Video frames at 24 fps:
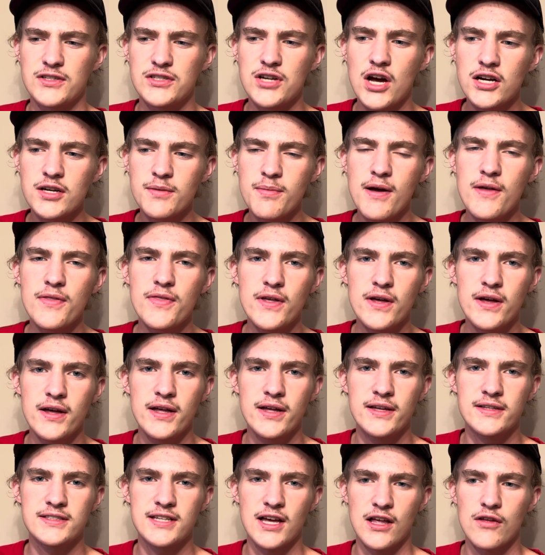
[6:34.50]
about the
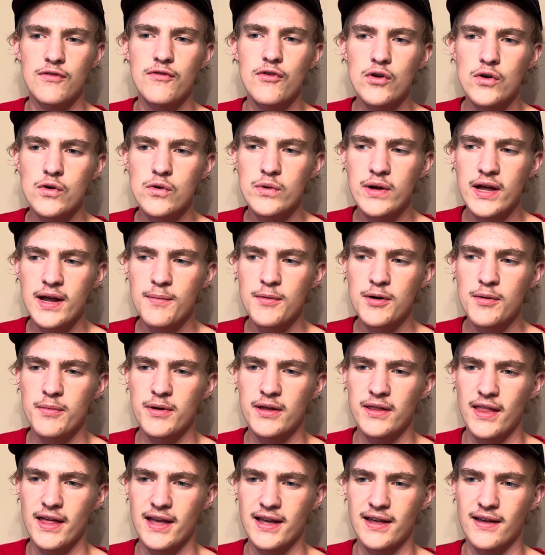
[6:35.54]
telephoto camera, but
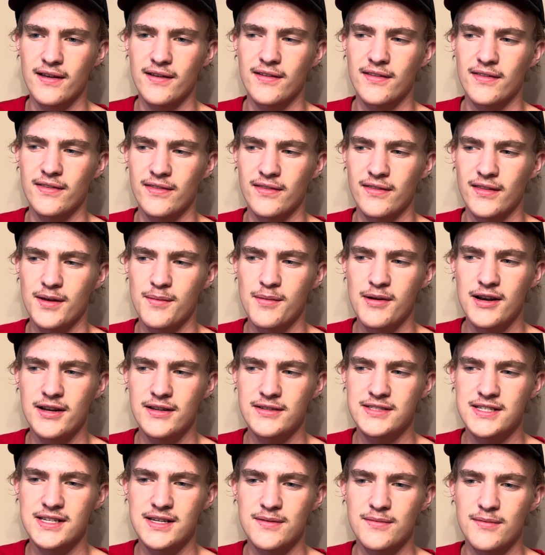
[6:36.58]
like, they made it
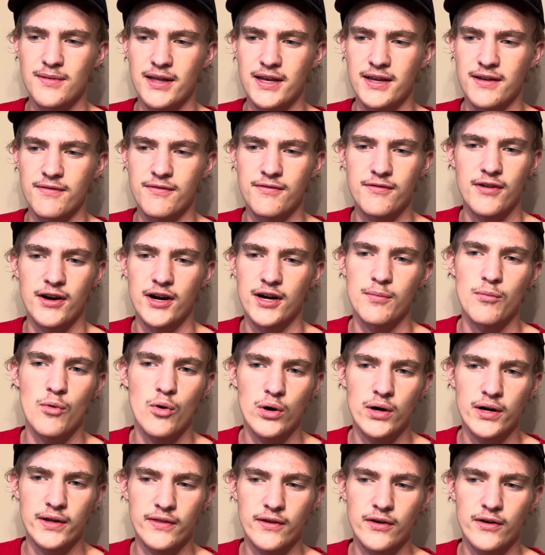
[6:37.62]
seem like very boring. They're